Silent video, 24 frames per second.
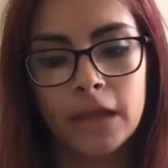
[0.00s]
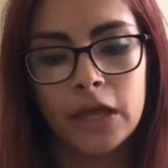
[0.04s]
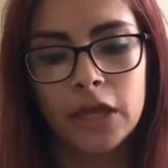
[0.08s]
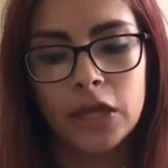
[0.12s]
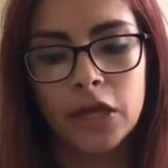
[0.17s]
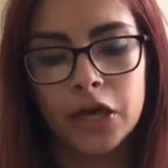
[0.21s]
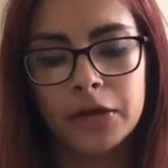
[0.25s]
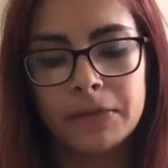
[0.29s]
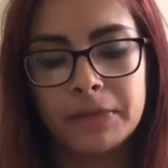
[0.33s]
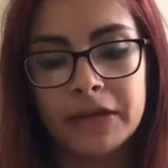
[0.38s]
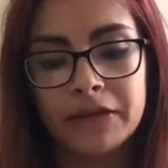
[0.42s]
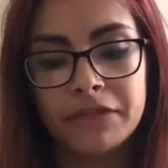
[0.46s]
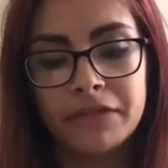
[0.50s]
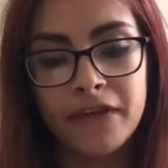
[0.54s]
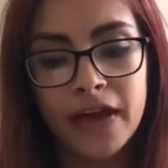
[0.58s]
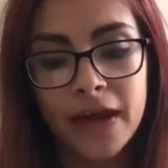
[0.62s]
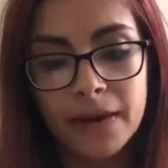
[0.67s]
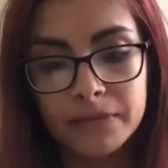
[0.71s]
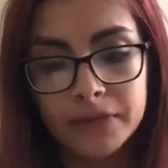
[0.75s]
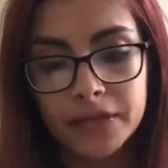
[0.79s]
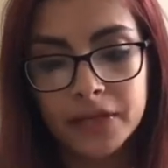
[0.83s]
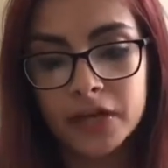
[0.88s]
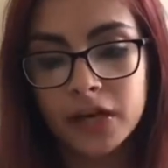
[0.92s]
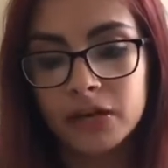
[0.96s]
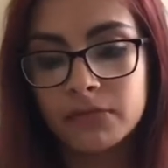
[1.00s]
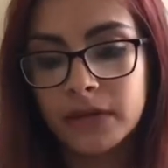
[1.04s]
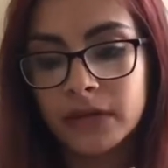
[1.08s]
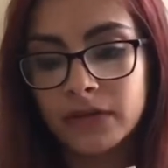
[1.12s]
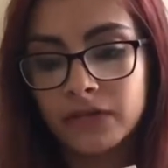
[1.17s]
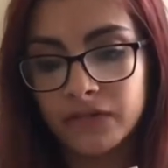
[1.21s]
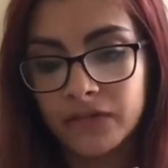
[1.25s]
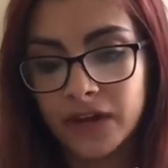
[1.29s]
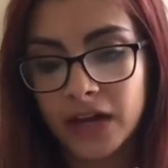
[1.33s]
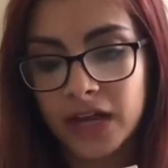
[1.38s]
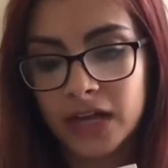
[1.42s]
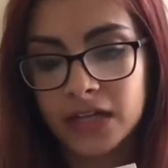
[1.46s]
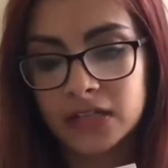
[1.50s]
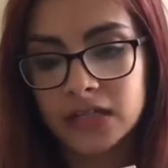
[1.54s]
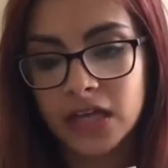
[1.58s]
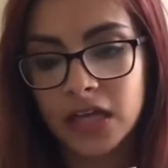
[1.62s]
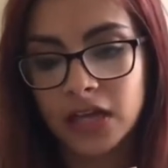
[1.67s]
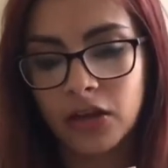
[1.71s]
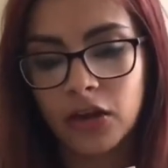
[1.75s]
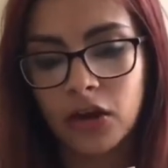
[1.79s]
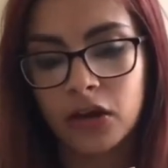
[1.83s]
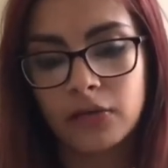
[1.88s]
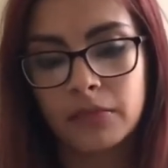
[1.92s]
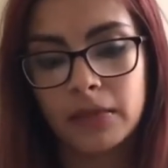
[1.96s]
God Made Family, God Made Friends,
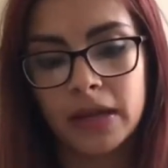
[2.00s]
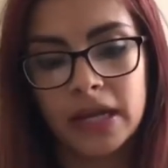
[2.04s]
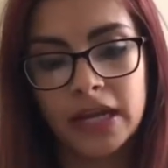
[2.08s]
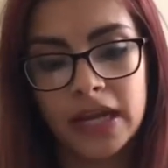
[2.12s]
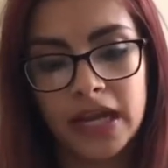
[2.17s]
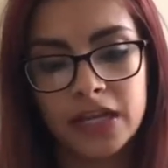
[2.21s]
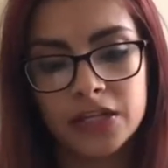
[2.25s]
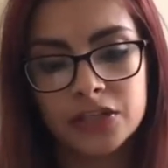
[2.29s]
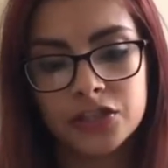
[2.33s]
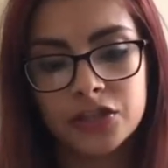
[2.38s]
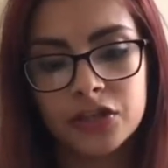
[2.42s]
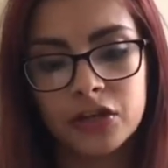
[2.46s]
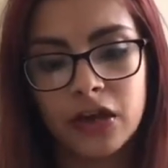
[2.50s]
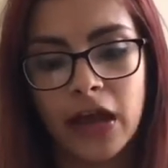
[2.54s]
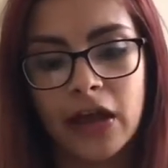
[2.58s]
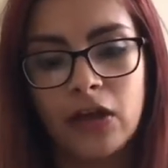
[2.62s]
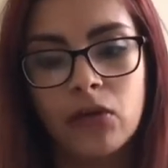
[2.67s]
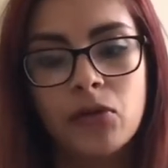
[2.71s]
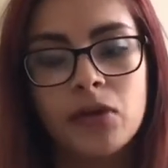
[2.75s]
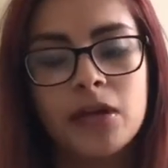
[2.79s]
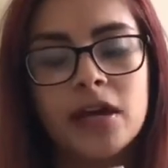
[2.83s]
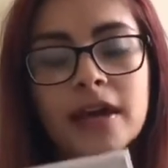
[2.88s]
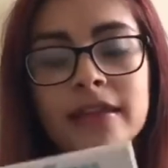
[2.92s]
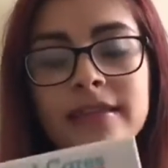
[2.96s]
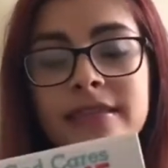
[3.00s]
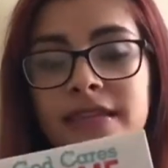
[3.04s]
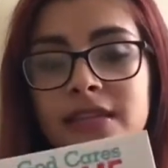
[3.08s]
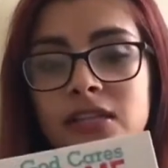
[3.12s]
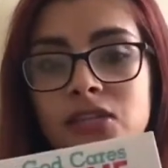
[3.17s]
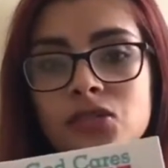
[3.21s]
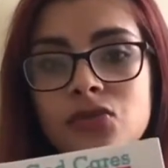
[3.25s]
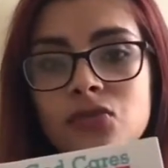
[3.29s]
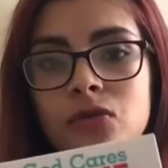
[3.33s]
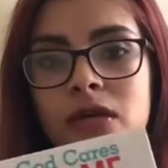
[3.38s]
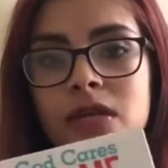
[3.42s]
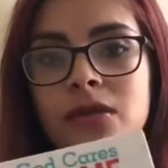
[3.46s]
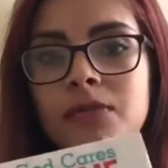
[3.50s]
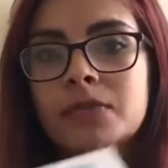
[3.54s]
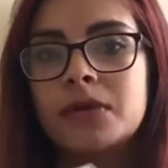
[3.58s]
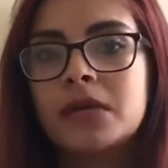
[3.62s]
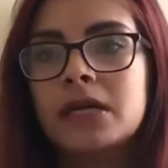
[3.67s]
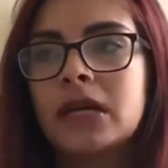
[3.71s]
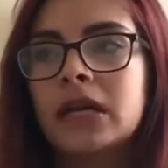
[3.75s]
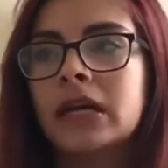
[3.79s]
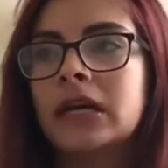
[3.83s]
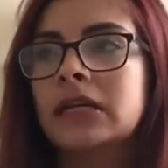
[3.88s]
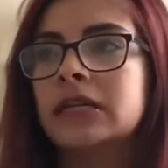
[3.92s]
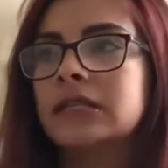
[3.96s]
and God Made Nature. I only got this one
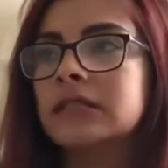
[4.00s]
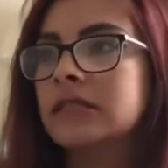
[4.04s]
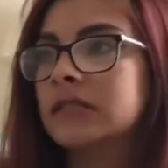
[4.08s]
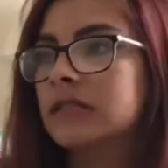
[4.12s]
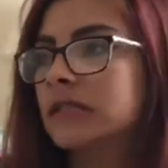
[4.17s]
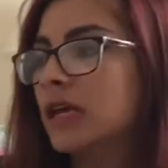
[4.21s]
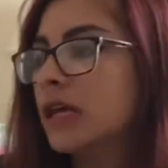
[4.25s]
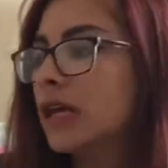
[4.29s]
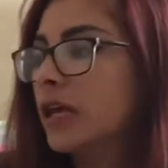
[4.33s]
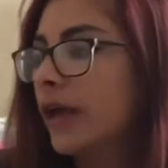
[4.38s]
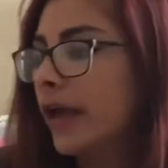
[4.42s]
because,